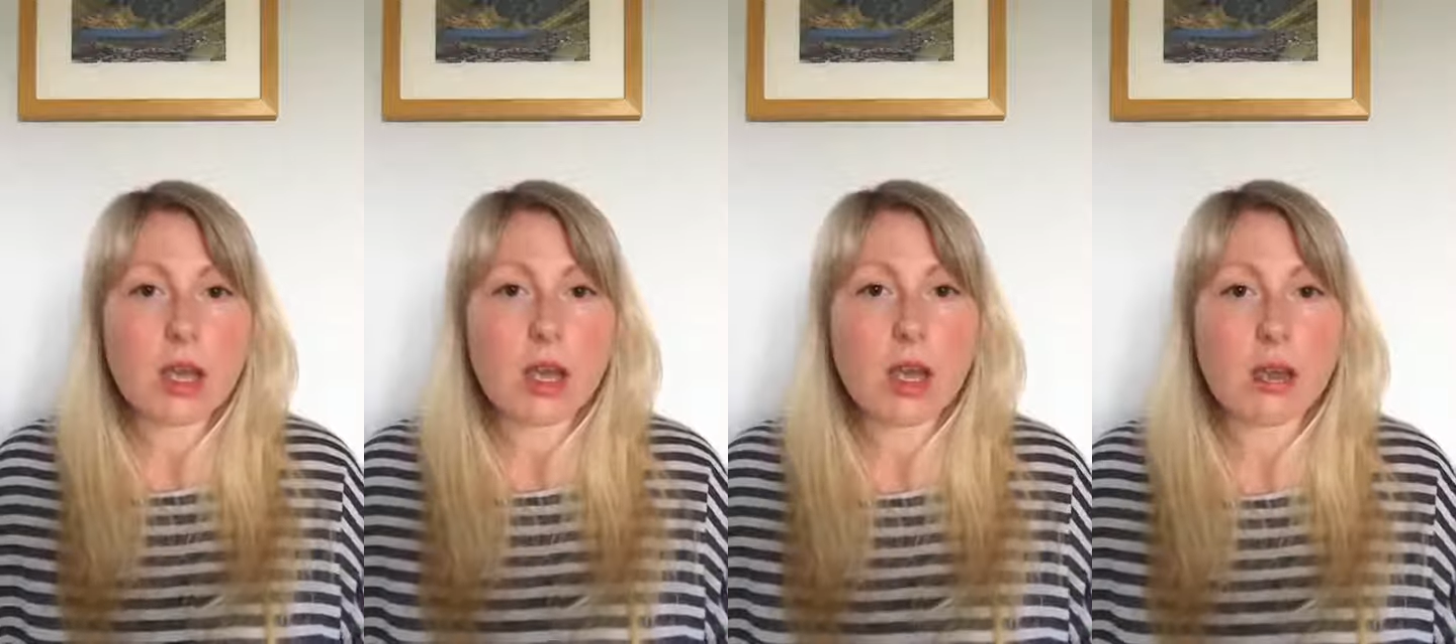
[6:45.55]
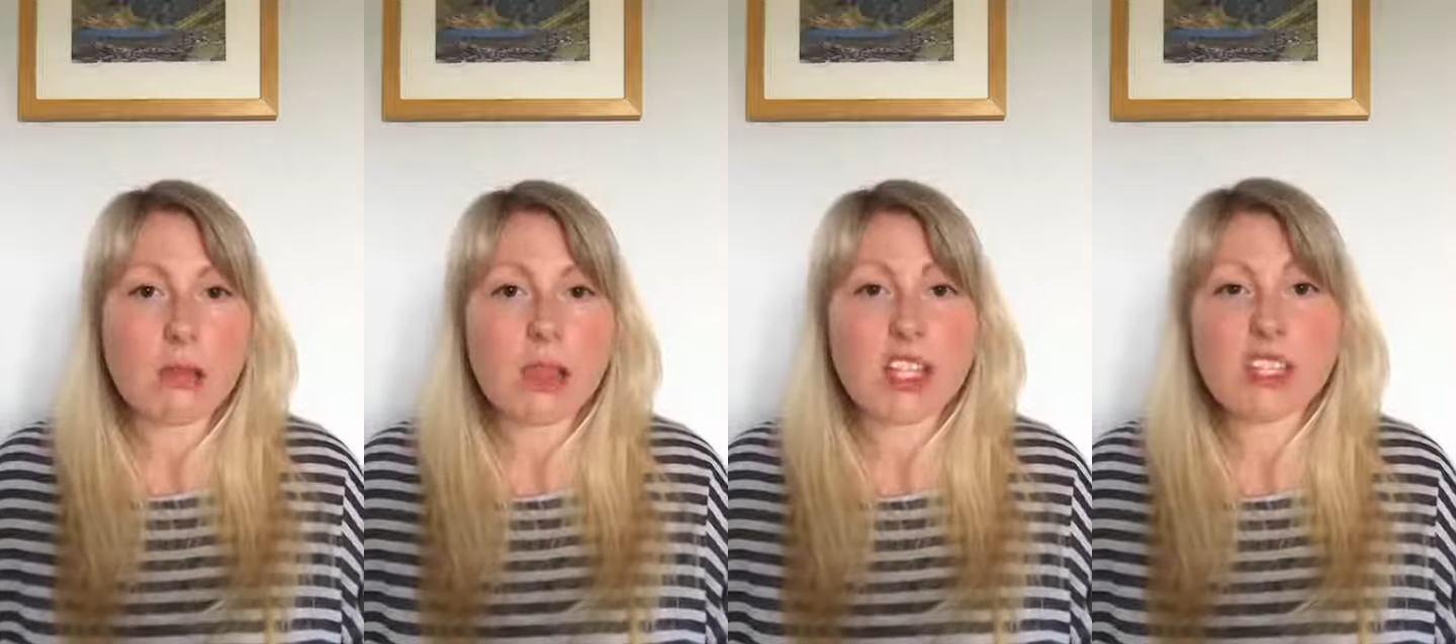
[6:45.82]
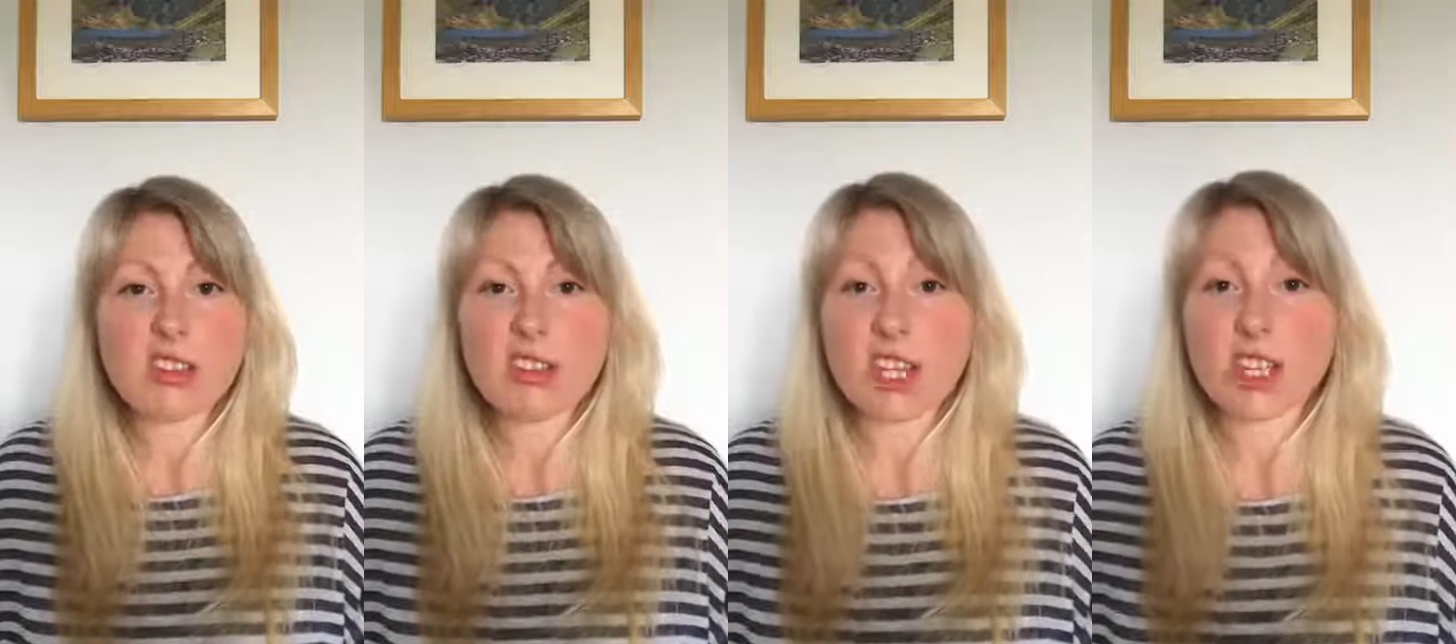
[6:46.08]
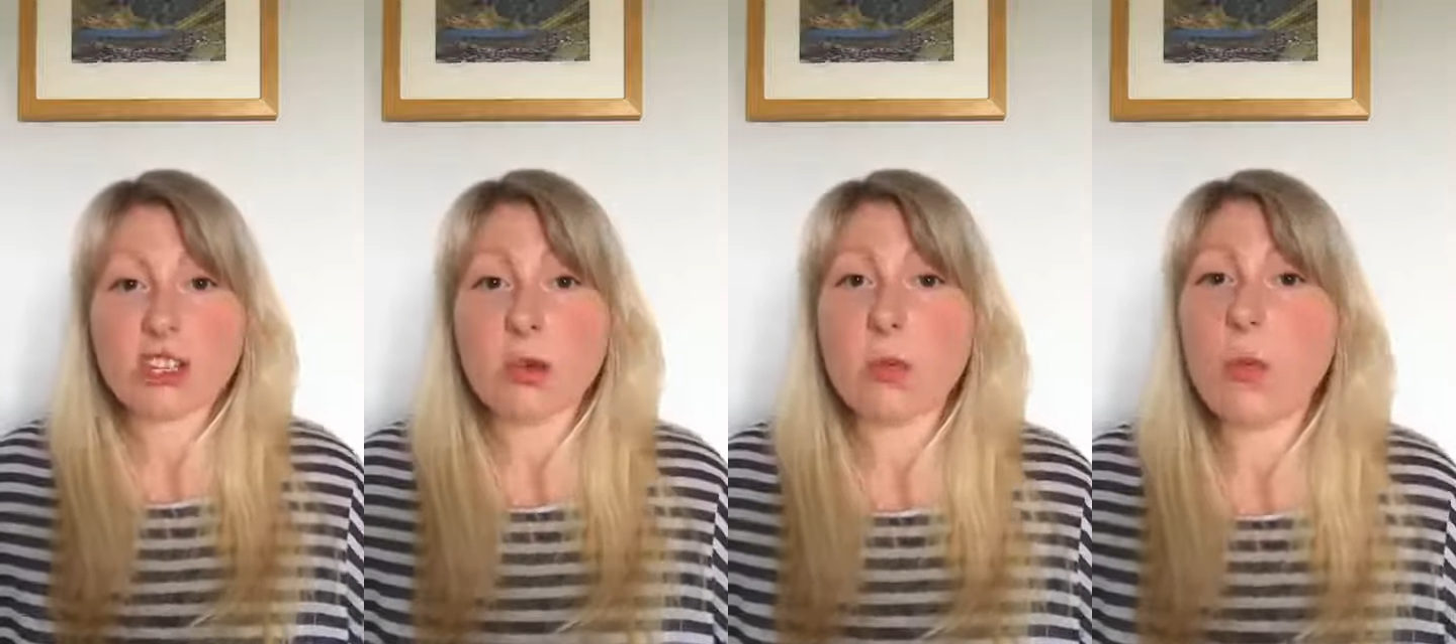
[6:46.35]
They do their
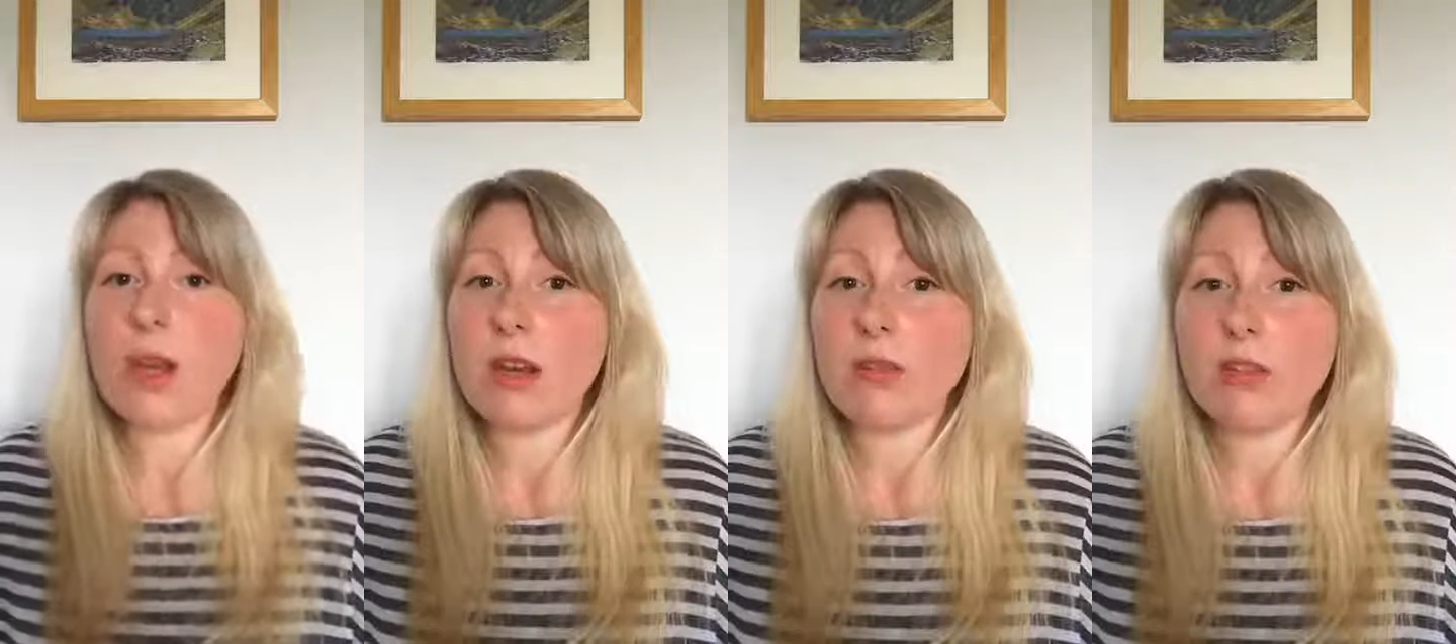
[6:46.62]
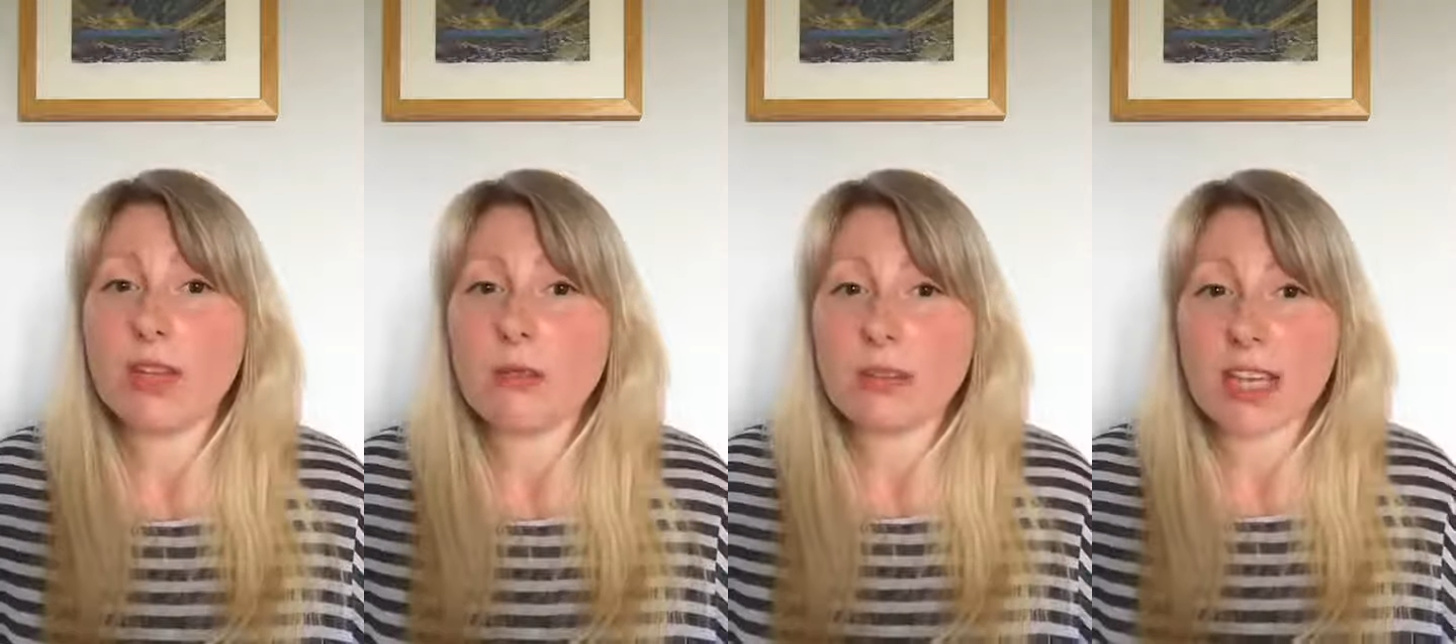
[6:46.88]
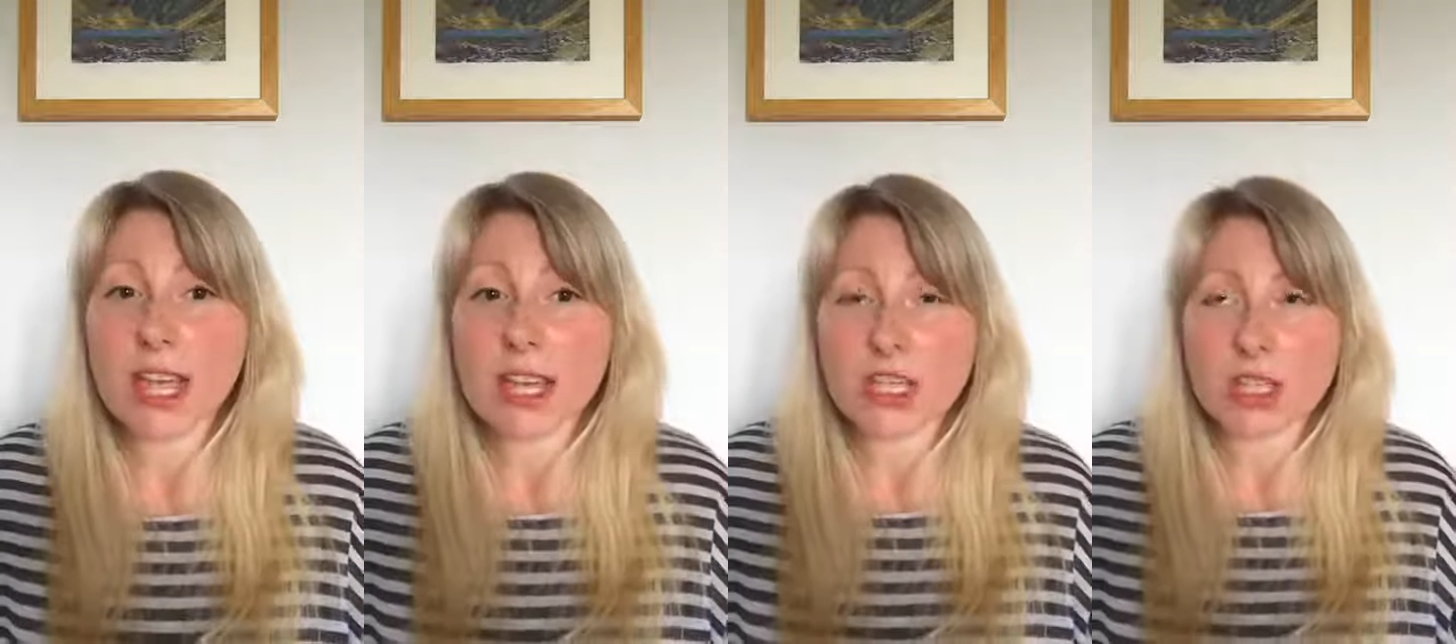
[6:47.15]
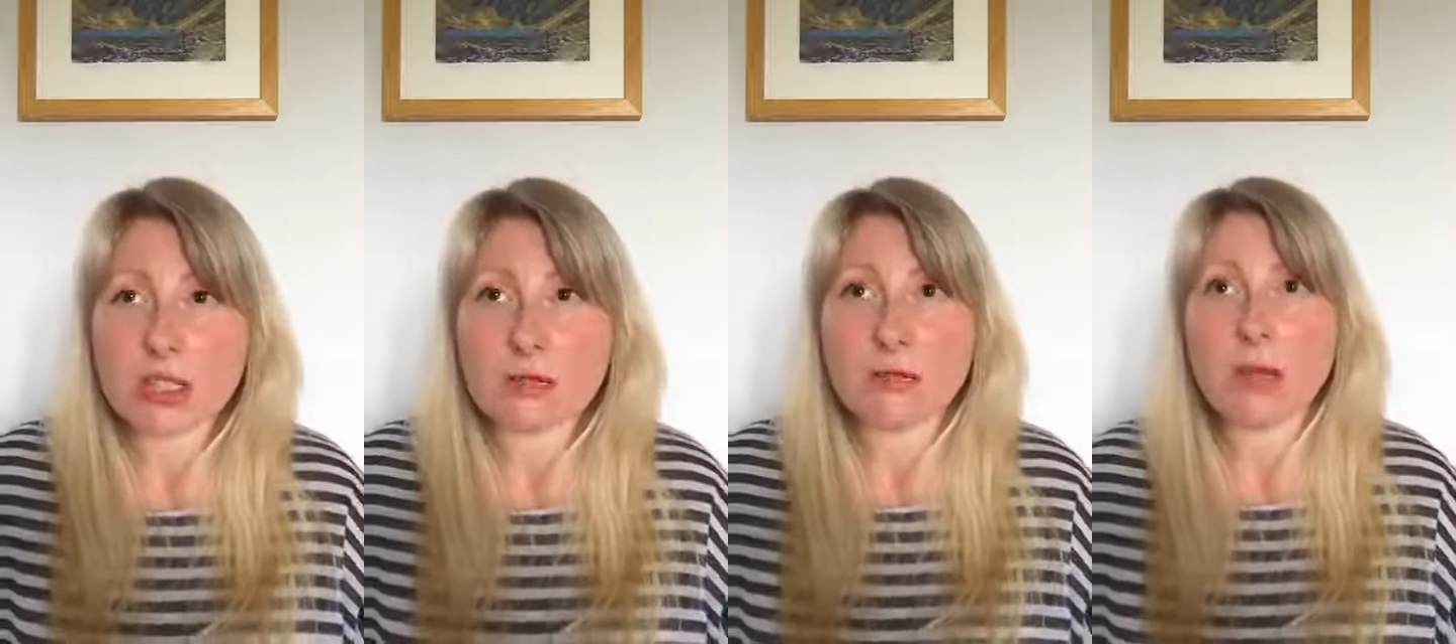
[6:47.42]
job well of
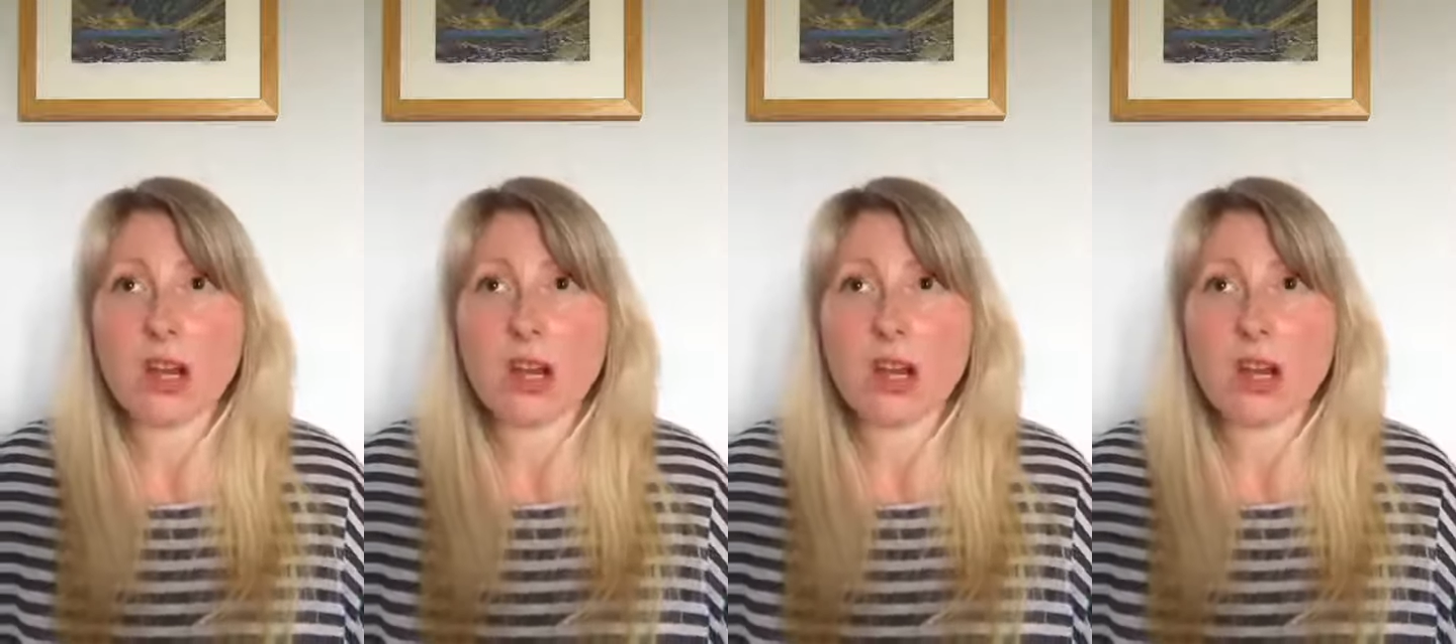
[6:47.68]
lubrication,